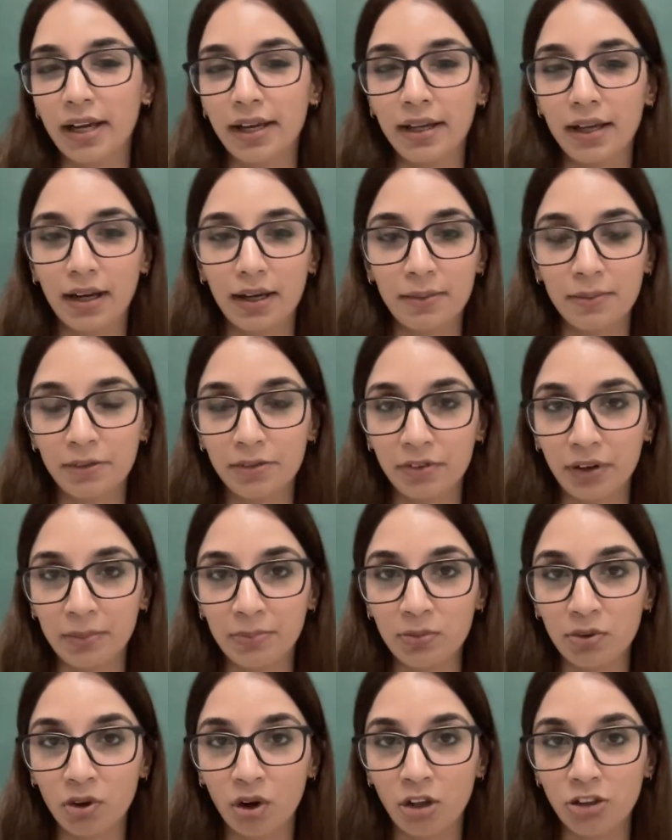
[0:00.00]
if
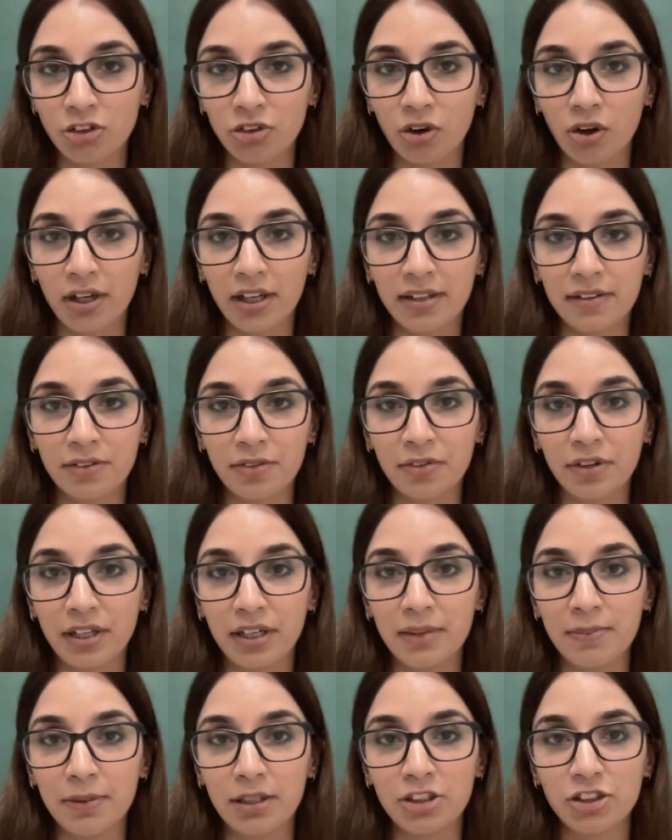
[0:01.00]
I'm not wrong, is a
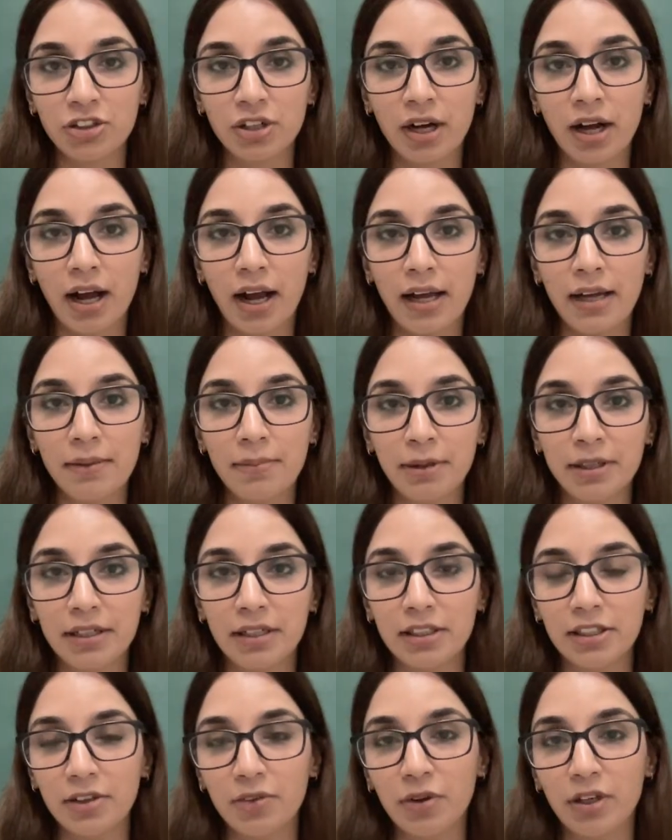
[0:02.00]
very much high
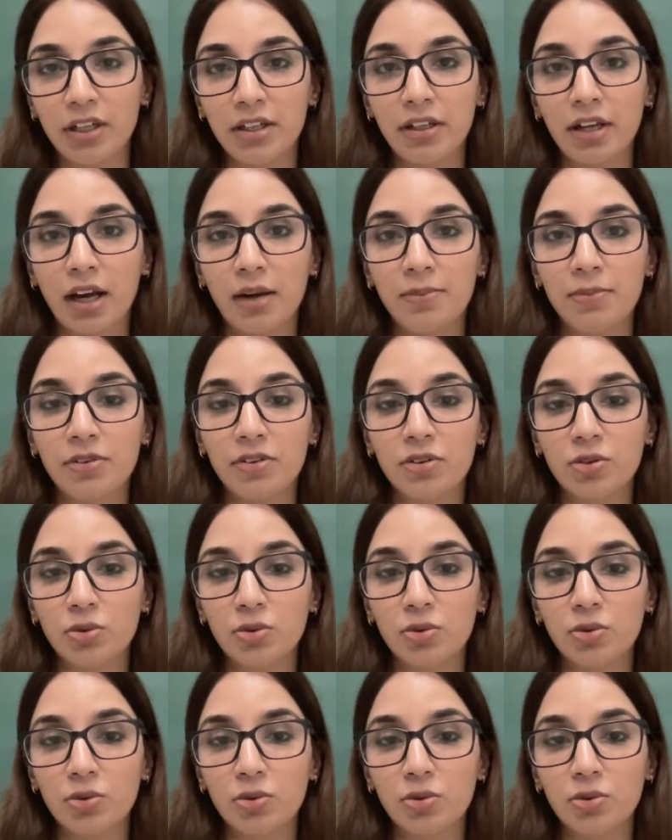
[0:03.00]
penalty when it comes